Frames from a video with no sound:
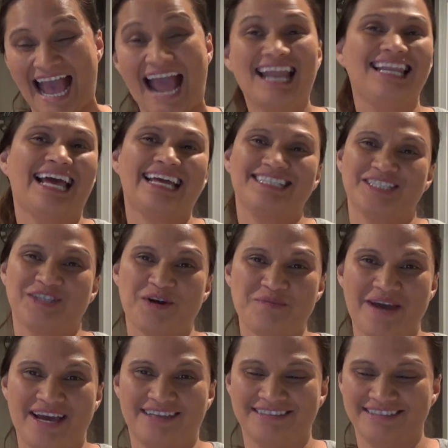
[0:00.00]
I like
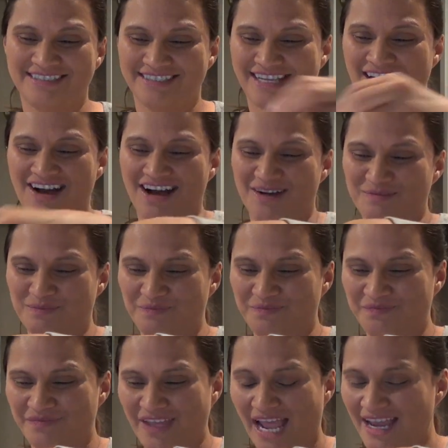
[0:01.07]
snowmans.
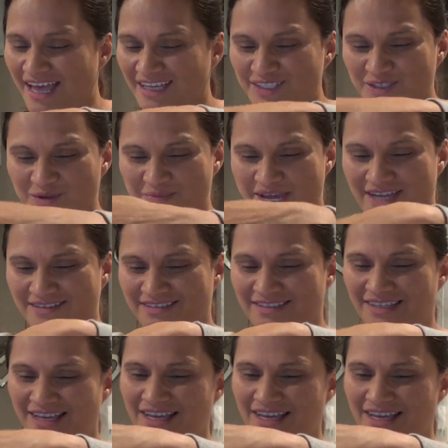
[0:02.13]
I like snowmans.